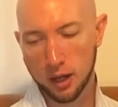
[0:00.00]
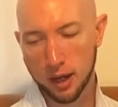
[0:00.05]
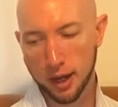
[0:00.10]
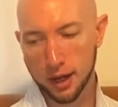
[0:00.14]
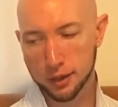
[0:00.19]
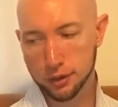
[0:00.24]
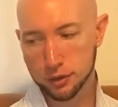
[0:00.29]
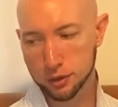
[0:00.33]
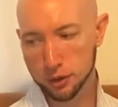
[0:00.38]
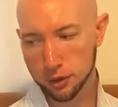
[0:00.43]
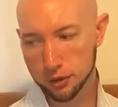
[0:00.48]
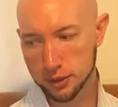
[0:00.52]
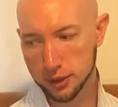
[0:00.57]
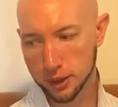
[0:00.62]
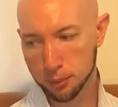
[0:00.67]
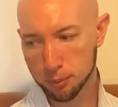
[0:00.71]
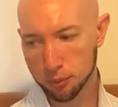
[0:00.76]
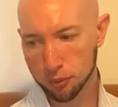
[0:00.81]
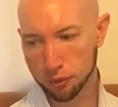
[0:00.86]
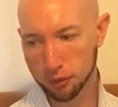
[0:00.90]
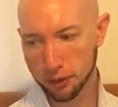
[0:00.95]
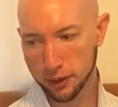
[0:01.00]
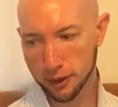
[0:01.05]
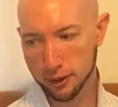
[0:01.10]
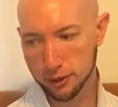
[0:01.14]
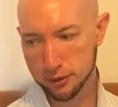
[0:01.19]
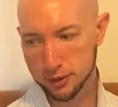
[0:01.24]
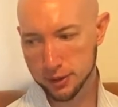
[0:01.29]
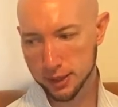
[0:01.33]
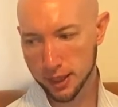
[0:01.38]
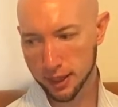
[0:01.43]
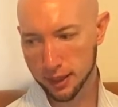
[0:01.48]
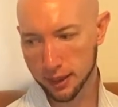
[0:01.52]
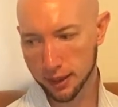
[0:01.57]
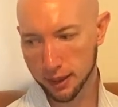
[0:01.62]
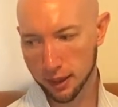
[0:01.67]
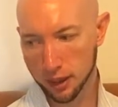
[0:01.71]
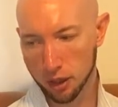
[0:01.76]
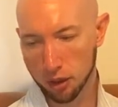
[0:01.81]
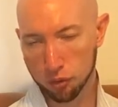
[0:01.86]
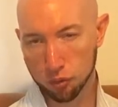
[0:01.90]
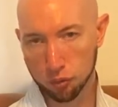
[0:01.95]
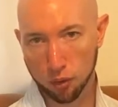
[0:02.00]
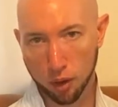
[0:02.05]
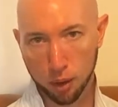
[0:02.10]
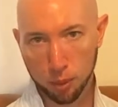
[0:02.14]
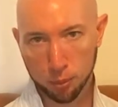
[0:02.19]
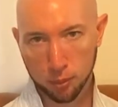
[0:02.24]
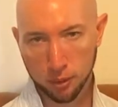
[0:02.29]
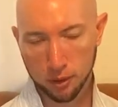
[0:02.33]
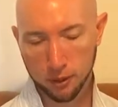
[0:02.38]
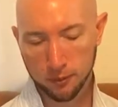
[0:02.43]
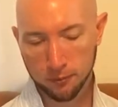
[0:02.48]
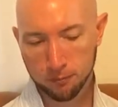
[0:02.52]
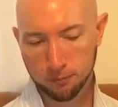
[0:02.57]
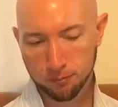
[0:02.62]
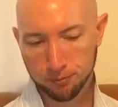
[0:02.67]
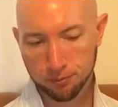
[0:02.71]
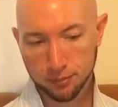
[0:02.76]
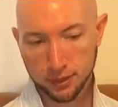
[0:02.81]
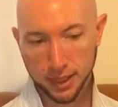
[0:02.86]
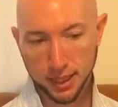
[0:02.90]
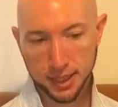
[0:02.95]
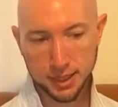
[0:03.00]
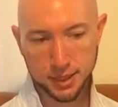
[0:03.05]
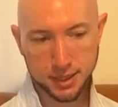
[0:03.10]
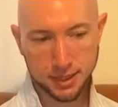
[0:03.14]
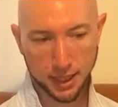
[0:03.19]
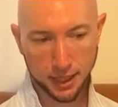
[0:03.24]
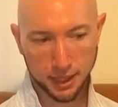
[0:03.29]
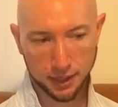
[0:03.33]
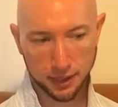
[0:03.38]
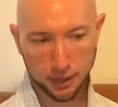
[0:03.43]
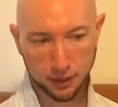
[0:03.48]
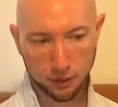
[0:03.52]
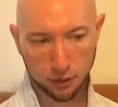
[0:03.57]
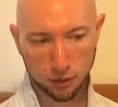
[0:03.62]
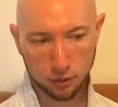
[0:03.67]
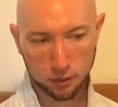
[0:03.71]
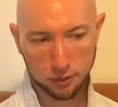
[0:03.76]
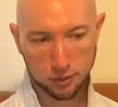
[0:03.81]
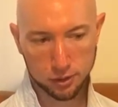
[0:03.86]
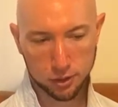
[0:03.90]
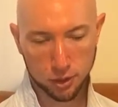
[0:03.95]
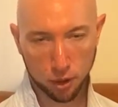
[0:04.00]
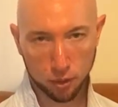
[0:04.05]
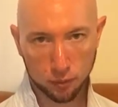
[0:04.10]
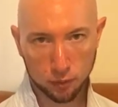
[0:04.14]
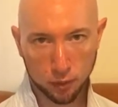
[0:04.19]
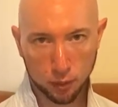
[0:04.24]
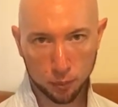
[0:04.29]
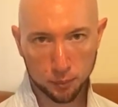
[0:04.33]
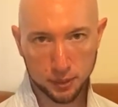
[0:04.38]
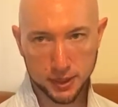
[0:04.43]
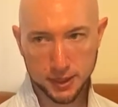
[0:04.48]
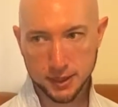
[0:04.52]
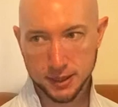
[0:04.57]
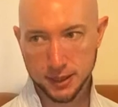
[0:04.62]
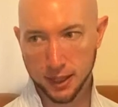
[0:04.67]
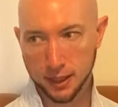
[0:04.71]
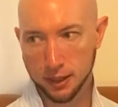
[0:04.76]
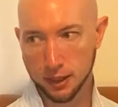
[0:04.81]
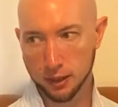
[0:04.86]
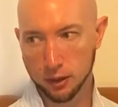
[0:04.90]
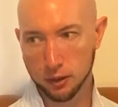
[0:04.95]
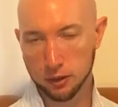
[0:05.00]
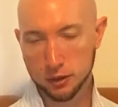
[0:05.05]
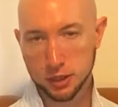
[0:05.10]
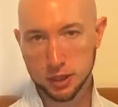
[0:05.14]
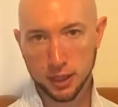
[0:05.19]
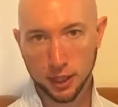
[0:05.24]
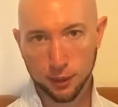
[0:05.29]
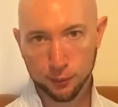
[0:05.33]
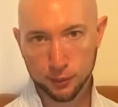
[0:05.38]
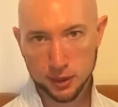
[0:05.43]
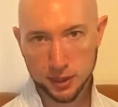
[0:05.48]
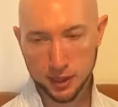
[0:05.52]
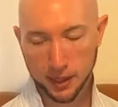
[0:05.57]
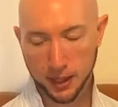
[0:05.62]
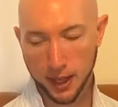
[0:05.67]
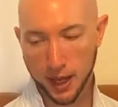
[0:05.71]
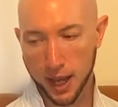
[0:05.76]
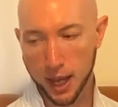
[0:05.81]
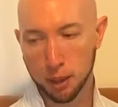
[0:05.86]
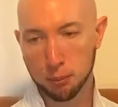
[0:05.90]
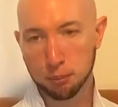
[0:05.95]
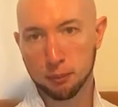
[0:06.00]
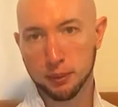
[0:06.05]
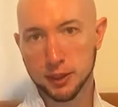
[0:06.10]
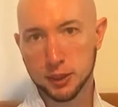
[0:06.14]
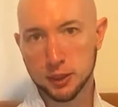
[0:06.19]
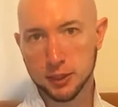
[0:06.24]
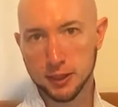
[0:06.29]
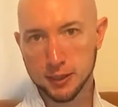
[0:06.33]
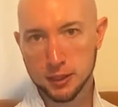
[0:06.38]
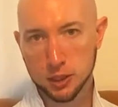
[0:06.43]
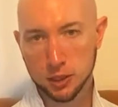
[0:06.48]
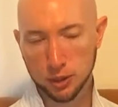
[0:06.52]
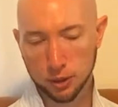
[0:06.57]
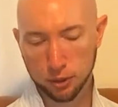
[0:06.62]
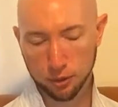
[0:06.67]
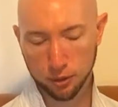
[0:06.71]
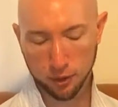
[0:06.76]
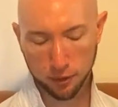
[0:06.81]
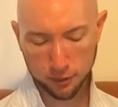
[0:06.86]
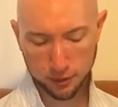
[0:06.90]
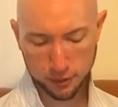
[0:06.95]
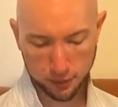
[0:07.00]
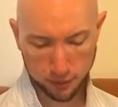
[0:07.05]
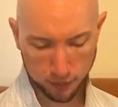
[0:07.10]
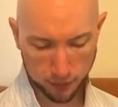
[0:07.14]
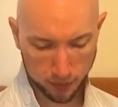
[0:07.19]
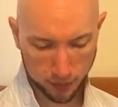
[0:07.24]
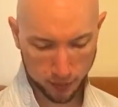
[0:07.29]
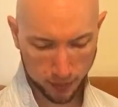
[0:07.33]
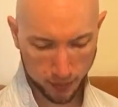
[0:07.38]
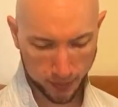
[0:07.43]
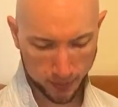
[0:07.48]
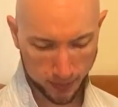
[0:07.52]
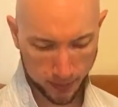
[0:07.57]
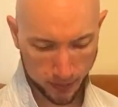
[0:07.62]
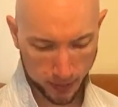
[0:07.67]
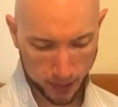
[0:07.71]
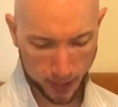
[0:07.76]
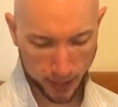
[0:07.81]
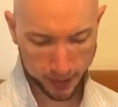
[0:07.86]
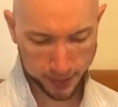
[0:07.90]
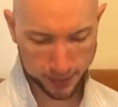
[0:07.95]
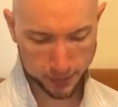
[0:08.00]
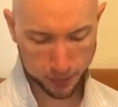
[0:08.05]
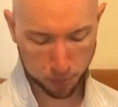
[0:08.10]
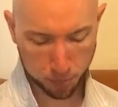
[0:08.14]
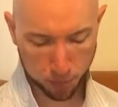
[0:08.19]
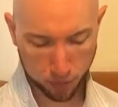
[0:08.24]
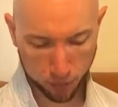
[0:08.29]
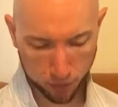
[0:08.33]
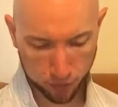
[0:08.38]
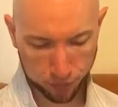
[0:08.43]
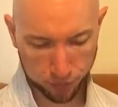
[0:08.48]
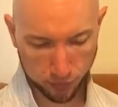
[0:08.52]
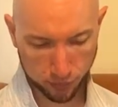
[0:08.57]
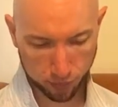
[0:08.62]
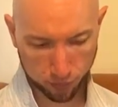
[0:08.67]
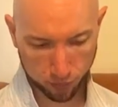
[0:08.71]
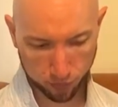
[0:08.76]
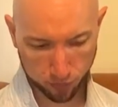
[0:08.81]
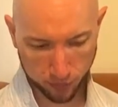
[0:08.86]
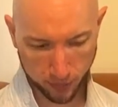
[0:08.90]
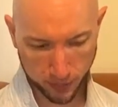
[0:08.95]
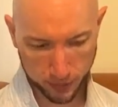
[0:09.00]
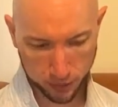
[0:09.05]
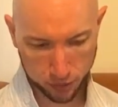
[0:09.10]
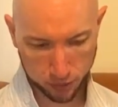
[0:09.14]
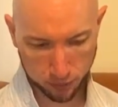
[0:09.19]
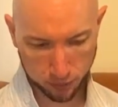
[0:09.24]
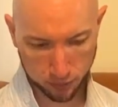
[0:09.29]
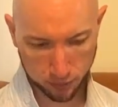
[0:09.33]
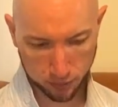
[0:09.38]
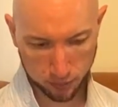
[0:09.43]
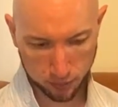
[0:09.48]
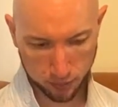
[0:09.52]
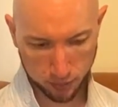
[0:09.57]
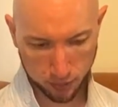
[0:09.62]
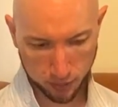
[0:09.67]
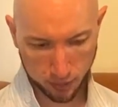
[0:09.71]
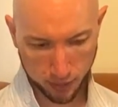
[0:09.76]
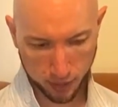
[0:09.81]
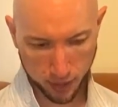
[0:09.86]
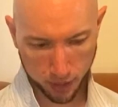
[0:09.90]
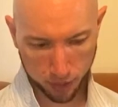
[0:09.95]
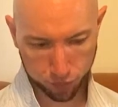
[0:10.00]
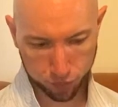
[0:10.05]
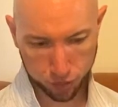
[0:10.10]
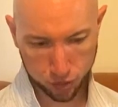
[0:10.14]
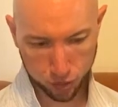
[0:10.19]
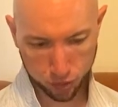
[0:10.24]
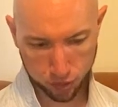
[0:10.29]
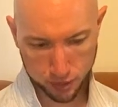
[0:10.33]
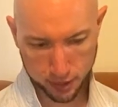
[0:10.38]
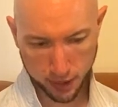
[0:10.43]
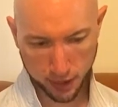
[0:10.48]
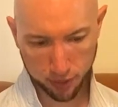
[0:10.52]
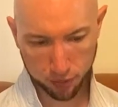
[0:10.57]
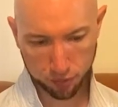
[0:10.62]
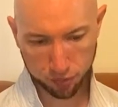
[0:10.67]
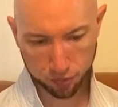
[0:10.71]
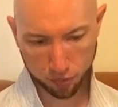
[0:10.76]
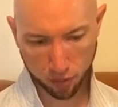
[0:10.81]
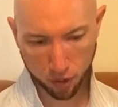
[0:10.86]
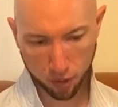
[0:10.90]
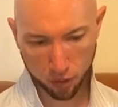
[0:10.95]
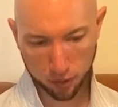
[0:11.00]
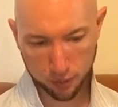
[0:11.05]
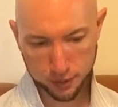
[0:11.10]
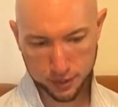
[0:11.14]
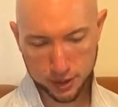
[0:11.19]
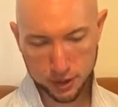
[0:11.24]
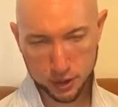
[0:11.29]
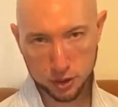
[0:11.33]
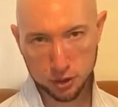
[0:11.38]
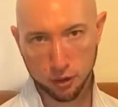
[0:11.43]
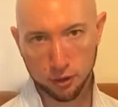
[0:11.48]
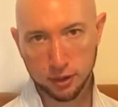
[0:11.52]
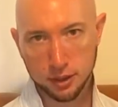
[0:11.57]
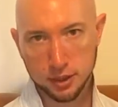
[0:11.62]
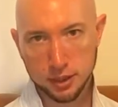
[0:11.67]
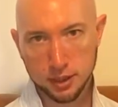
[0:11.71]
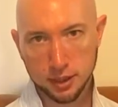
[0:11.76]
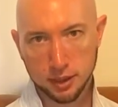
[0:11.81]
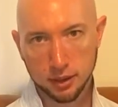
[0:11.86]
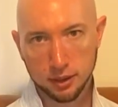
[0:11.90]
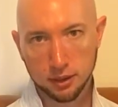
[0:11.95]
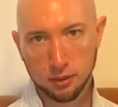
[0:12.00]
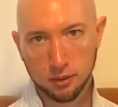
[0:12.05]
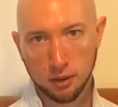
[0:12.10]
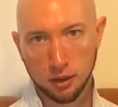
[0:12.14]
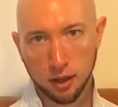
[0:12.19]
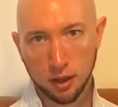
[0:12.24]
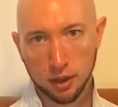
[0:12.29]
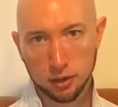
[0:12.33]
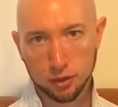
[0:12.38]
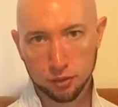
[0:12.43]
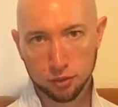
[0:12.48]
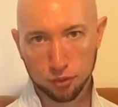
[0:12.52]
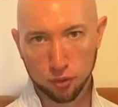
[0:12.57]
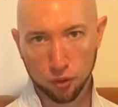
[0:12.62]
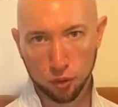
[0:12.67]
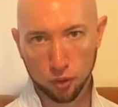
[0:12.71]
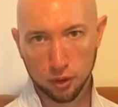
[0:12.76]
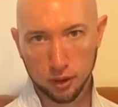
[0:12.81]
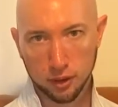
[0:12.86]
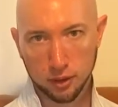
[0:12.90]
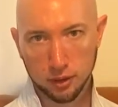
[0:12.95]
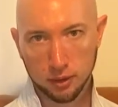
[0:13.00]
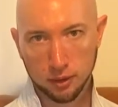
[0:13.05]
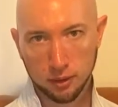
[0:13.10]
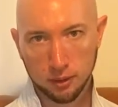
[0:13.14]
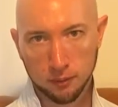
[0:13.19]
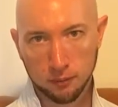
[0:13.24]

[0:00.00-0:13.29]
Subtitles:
And Jose Mourinho's sacking at Roma, his sacking at Tottenham, his sacking at Chelsea and Manchester United is a perfect reflection of just how far society has fallen.